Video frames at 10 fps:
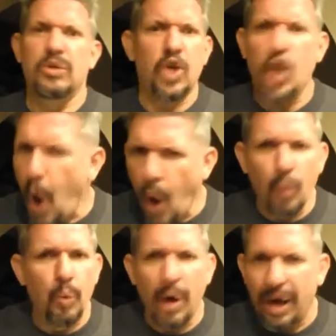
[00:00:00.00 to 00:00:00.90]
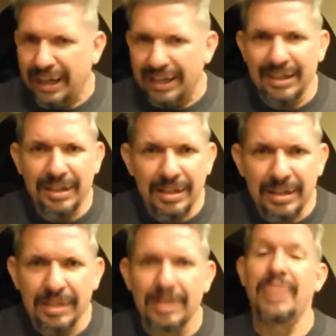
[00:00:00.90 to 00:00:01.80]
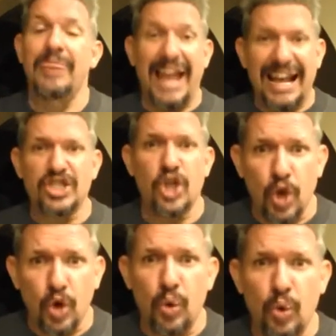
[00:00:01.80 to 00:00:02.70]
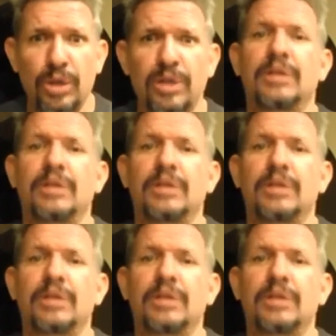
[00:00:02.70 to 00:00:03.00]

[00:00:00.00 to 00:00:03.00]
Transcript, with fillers: No one. That's who.